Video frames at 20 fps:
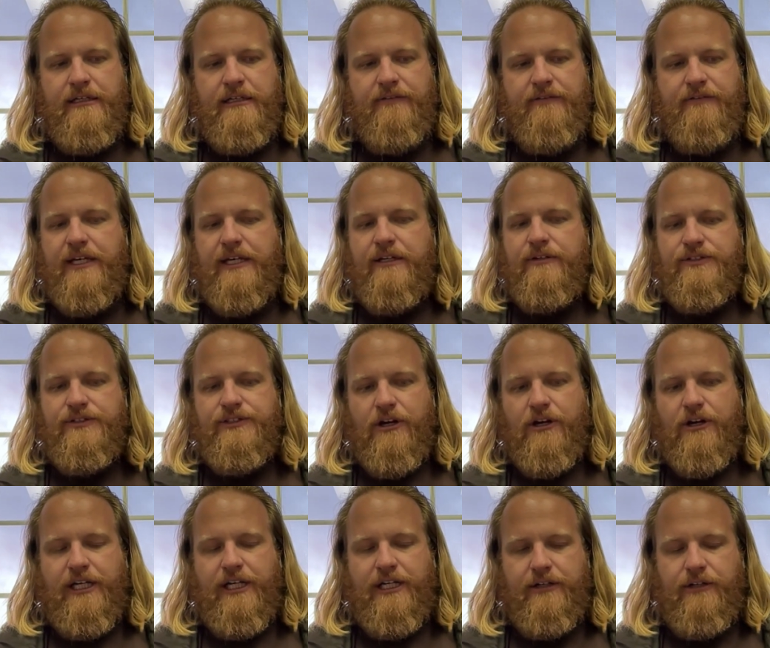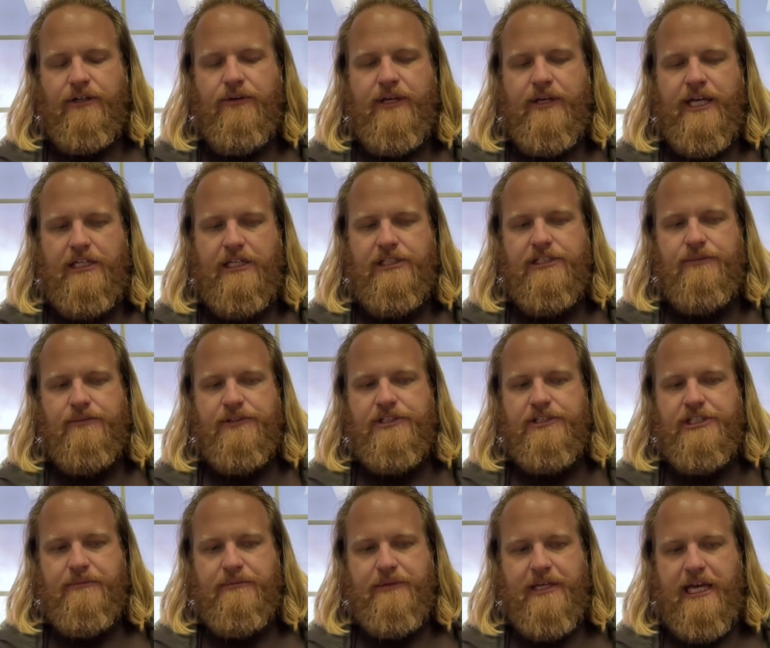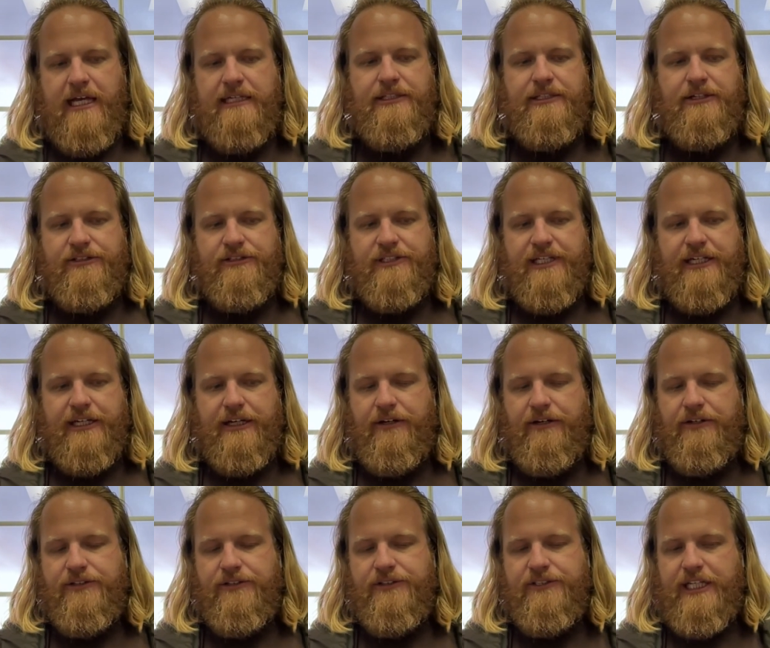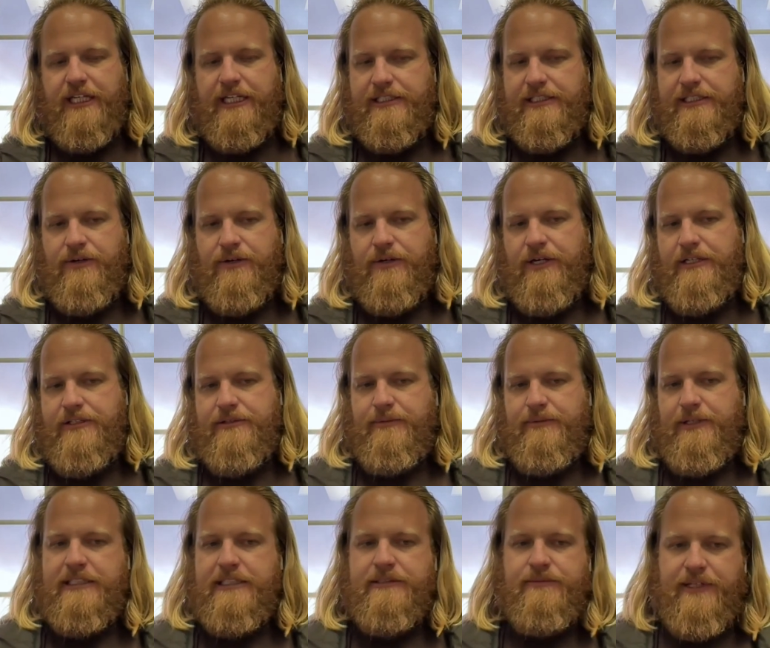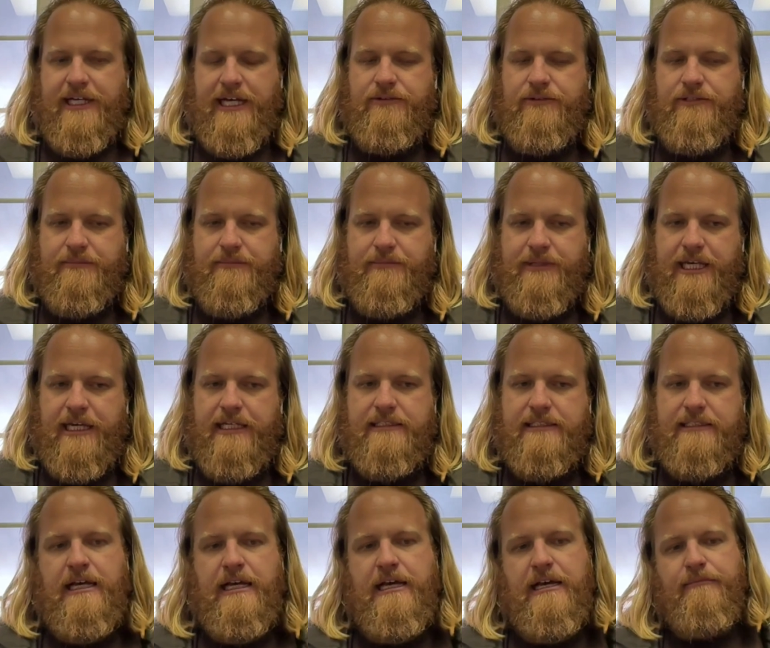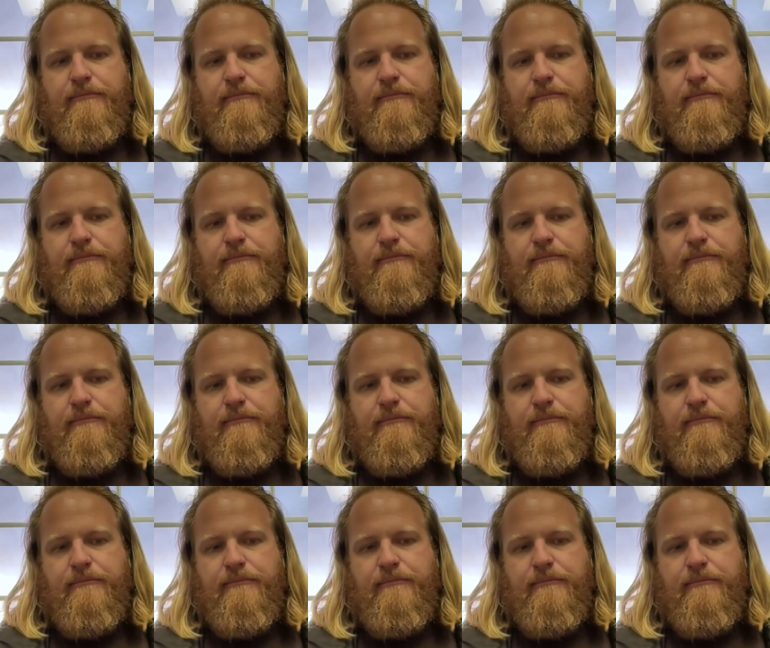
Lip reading: the vehicle starting in a location with GPS and you're sending it undersea and it's going to place without GPS,